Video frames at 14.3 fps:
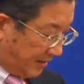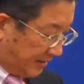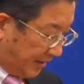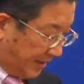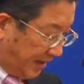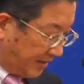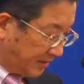
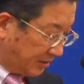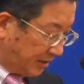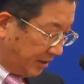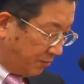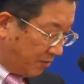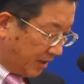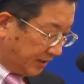The next
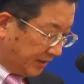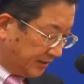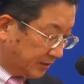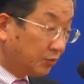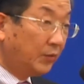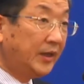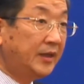keyword is
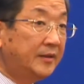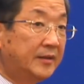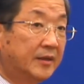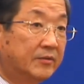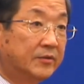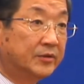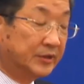green
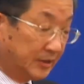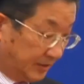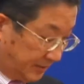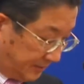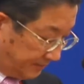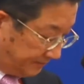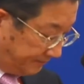
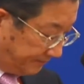technologies.